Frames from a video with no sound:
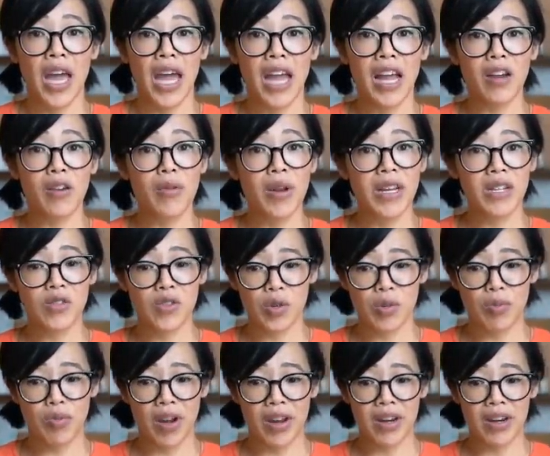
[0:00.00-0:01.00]
aerate your
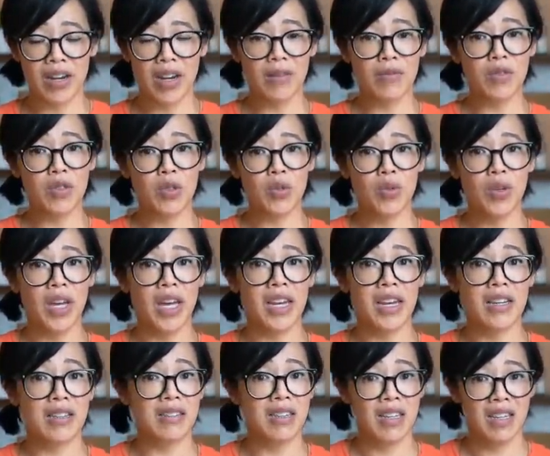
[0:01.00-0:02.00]
bread enough to get
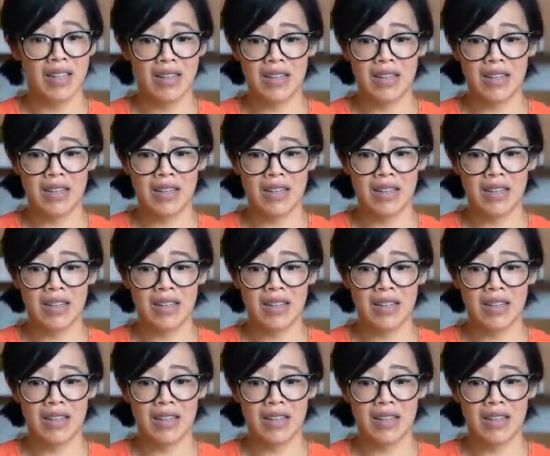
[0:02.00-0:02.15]
it